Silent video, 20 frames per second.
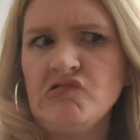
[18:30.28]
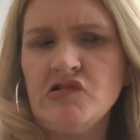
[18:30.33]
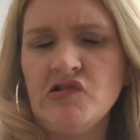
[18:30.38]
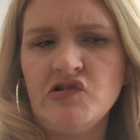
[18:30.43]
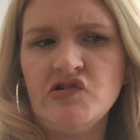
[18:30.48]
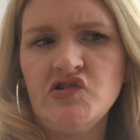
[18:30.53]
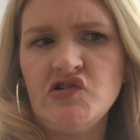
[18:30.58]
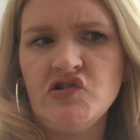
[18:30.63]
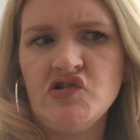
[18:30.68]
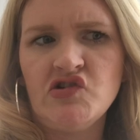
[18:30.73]

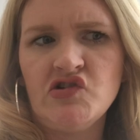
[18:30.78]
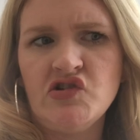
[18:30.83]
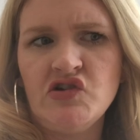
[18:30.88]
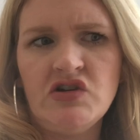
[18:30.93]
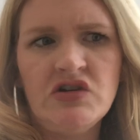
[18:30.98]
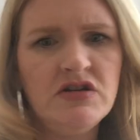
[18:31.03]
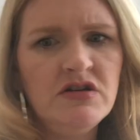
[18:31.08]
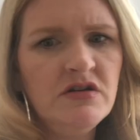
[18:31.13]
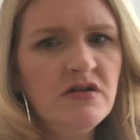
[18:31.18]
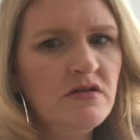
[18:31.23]

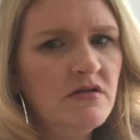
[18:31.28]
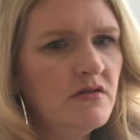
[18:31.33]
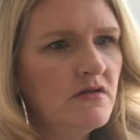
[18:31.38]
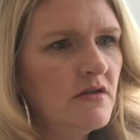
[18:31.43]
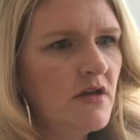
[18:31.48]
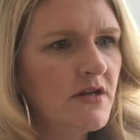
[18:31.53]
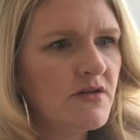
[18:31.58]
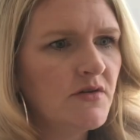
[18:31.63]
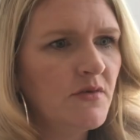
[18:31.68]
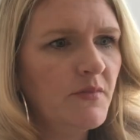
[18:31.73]
edition,
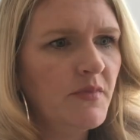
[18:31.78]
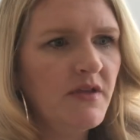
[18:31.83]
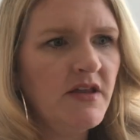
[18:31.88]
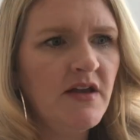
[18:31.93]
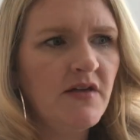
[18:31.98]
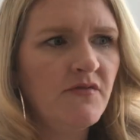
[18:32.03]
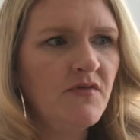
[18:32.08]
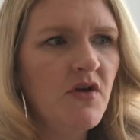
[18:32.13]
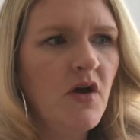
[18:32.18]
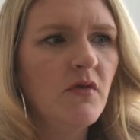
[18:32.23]
I don't
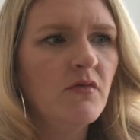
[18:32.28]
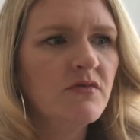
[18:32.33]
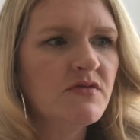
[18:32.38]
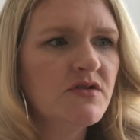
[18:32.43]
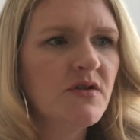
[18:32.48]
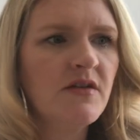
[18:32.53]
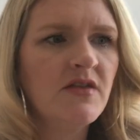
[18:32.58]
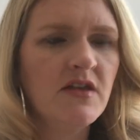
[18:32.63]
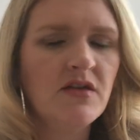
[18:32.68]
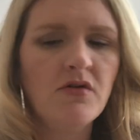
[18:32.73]
believe, no.
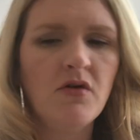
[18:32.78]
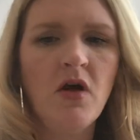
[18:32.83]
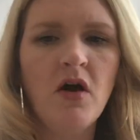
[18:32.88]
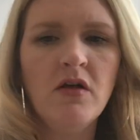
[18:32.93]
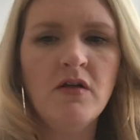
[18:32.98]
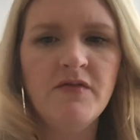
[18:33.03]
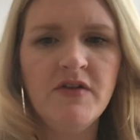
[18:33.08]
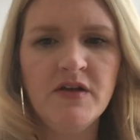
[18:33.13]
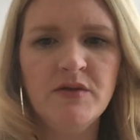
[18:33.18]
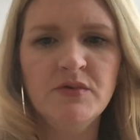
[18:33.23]
So I think they're
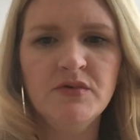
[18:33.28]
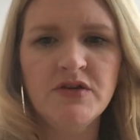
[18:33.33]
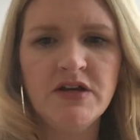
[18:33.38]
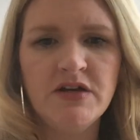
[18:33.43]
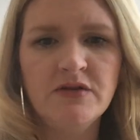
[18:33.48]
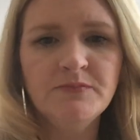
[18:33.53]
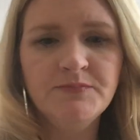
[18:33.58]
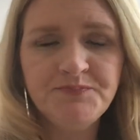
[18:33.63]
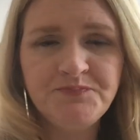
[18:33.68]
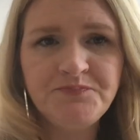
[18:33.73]
all available to
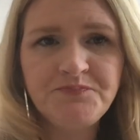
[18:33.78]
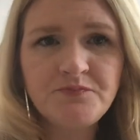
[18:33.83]
you.